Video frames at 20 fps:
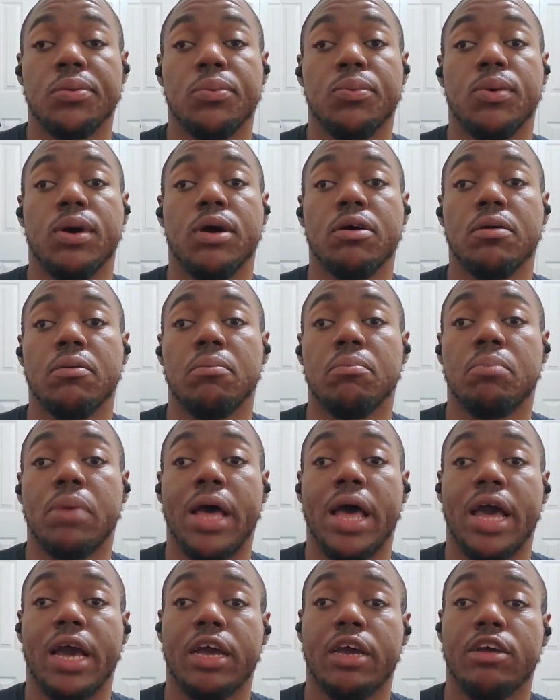Welcome
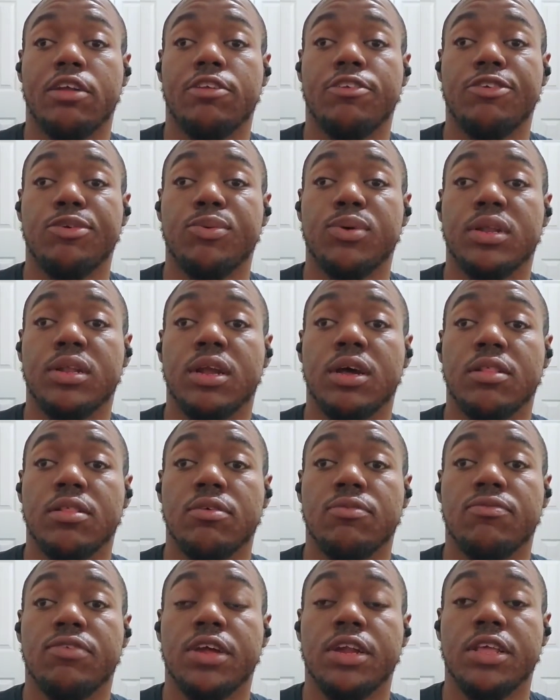back to
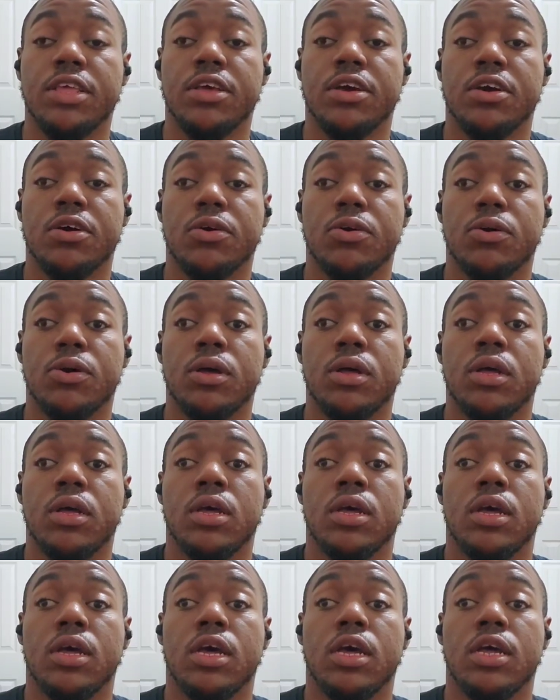another video.
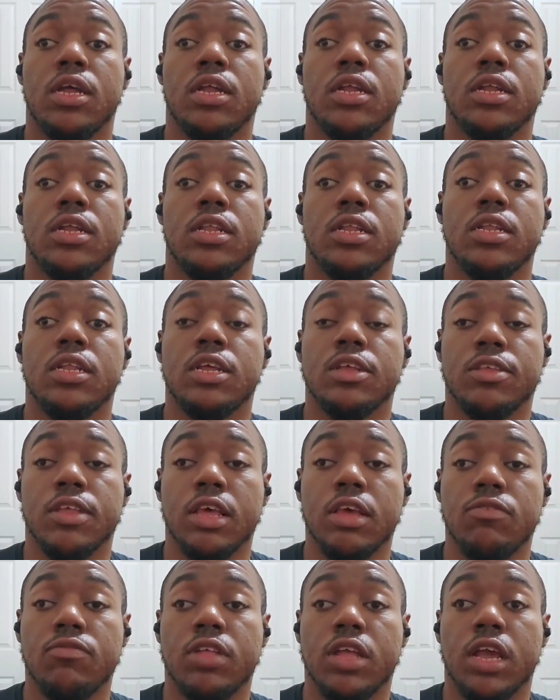And this
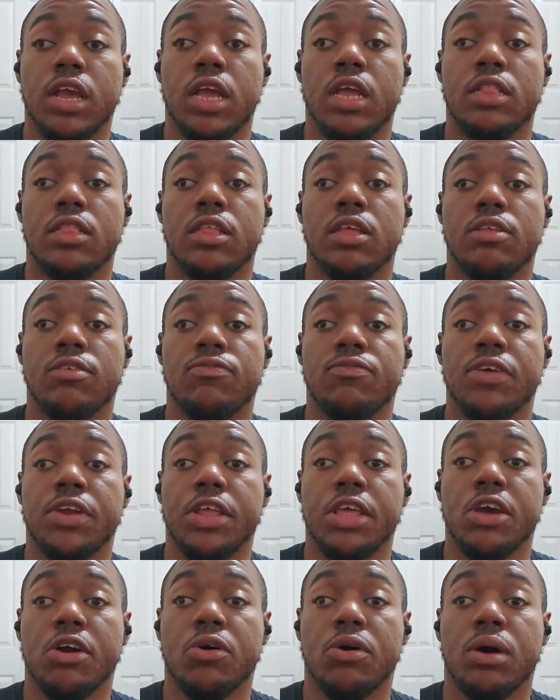evening in this
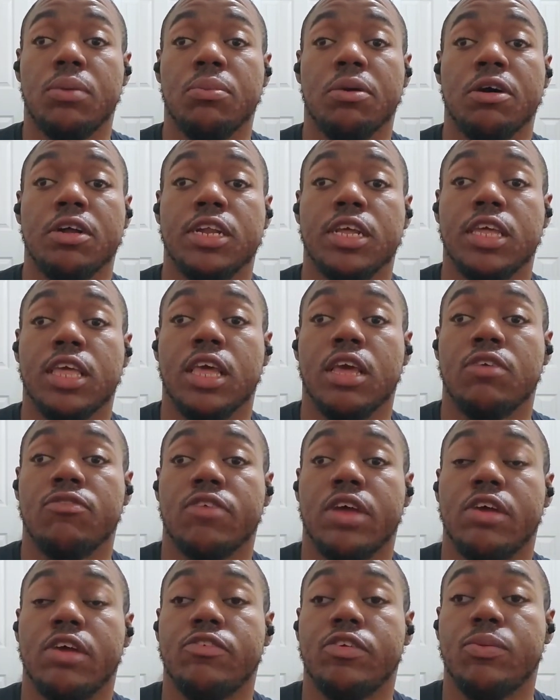video, I'm going to give
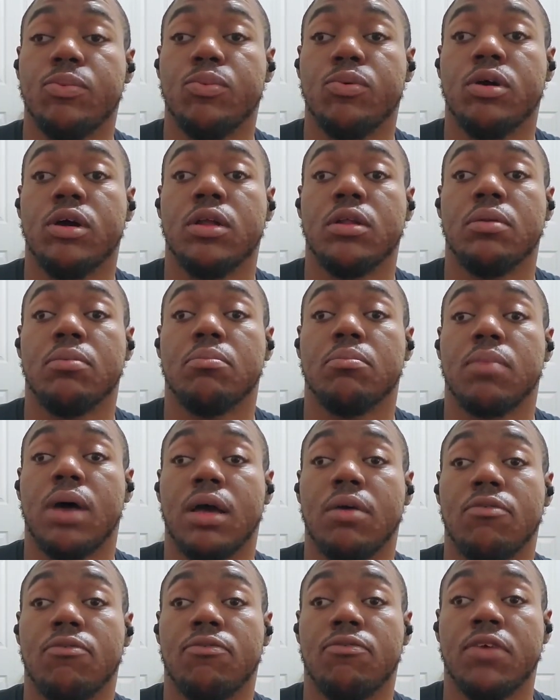everyone
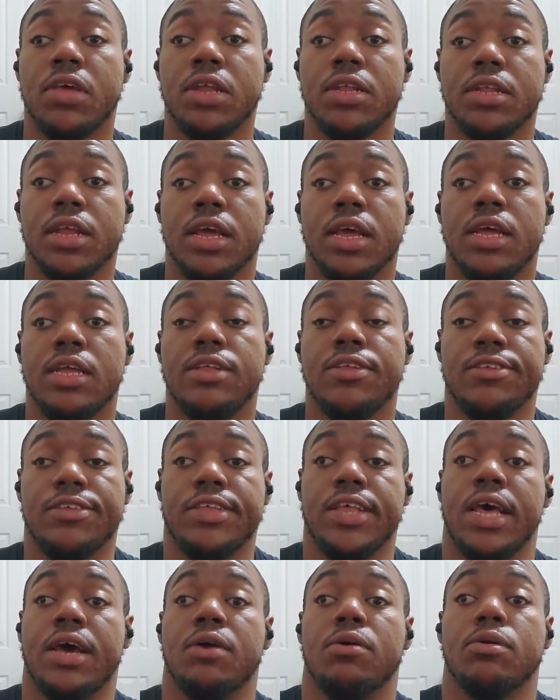my fit and
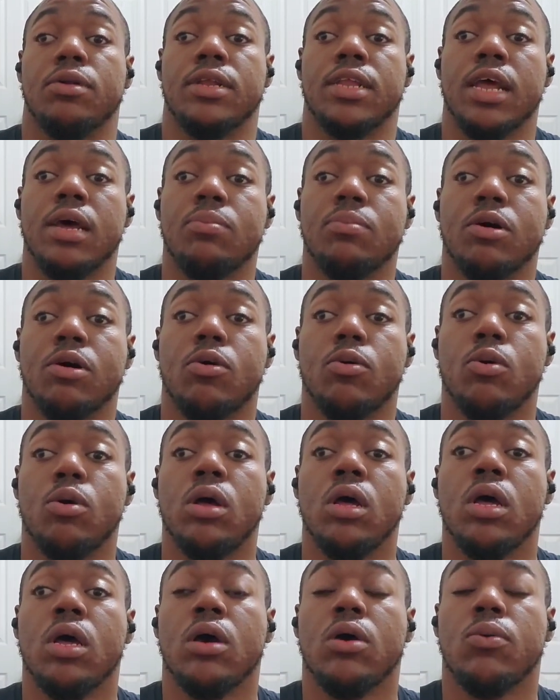sound
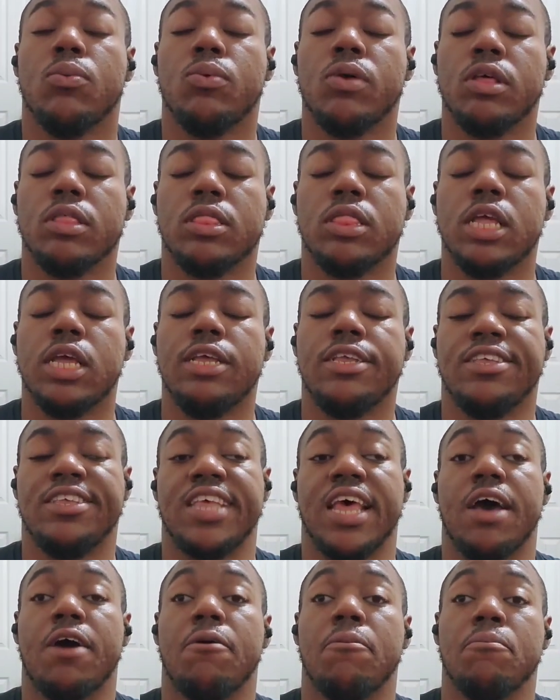demo with the
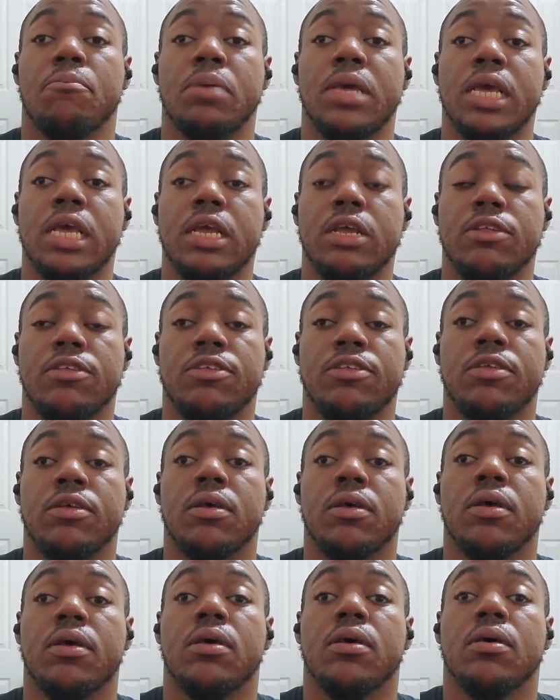
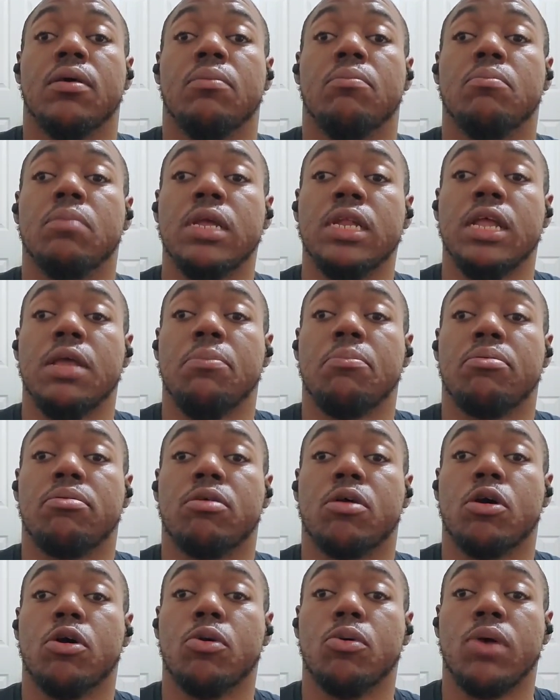SoundPEATS Mini
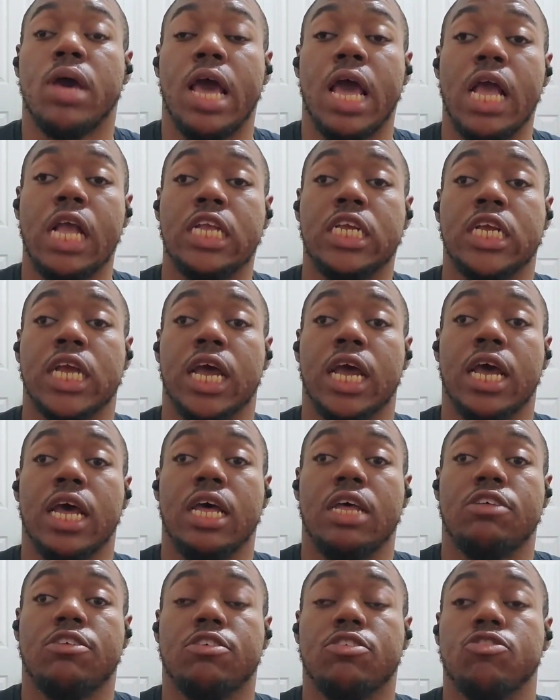Pro
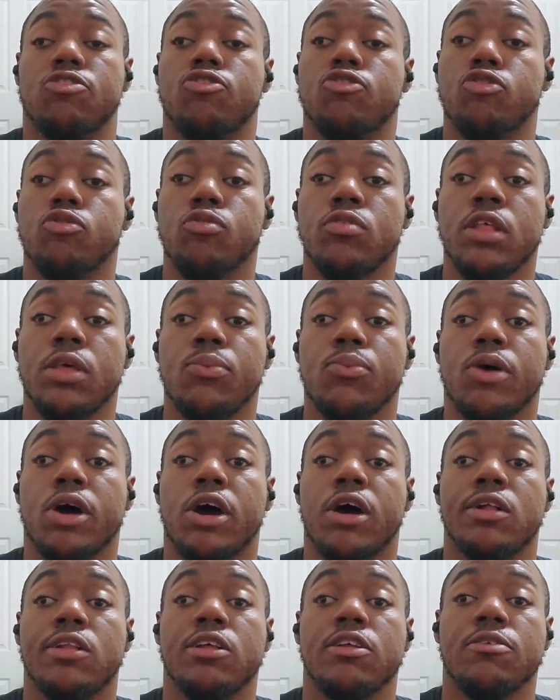HS truly
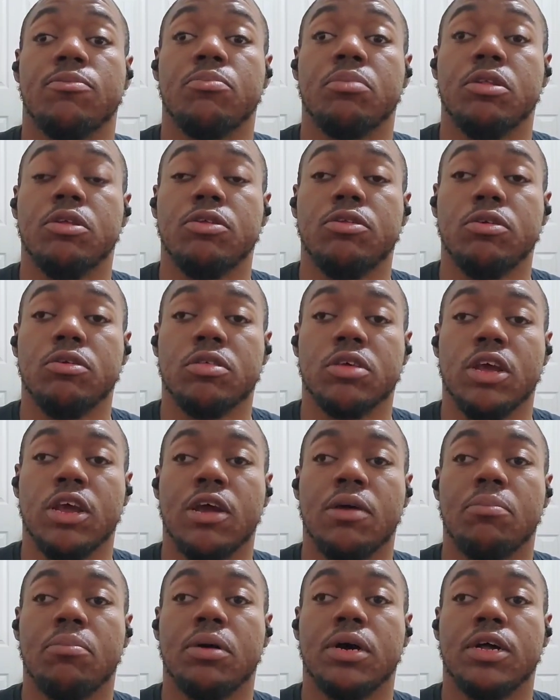wireless Bluetooth
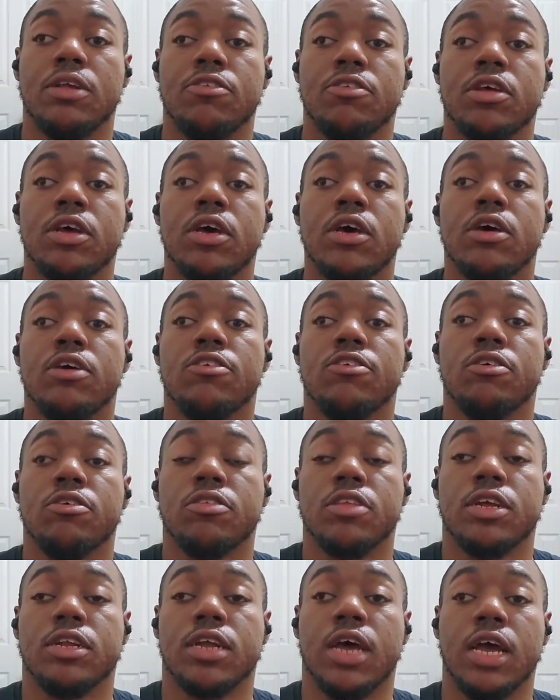earbuds. So
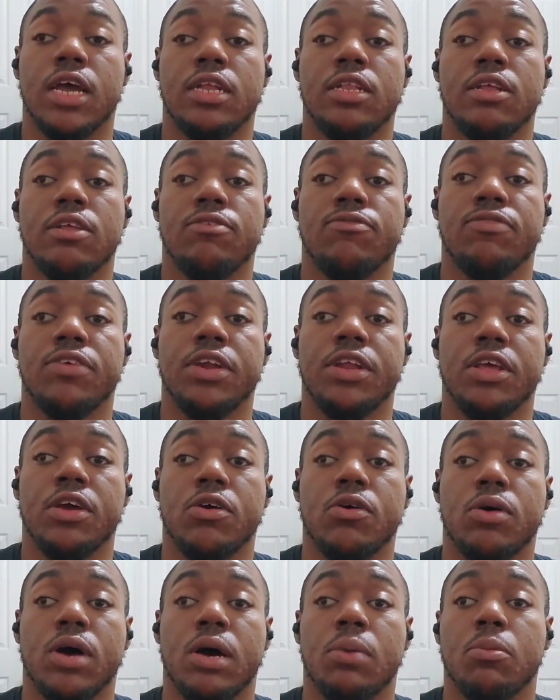tonight in this
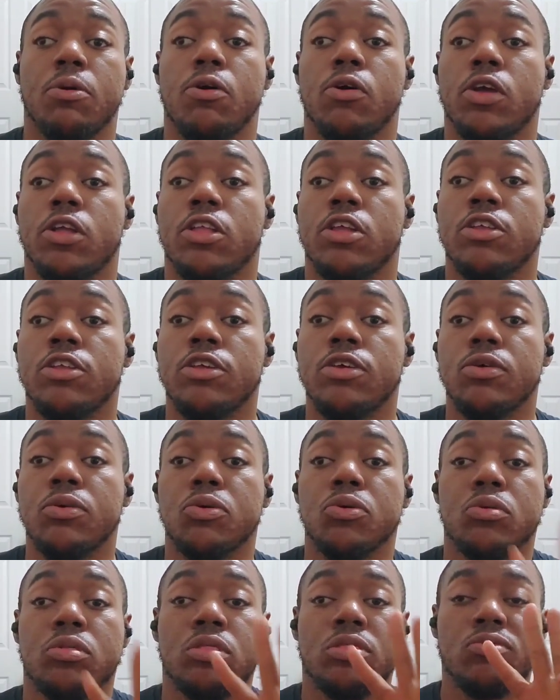video, I'm going to
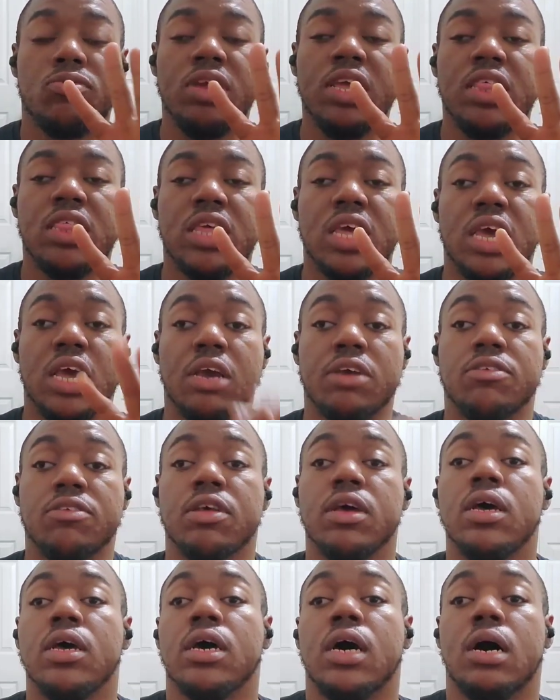do three things.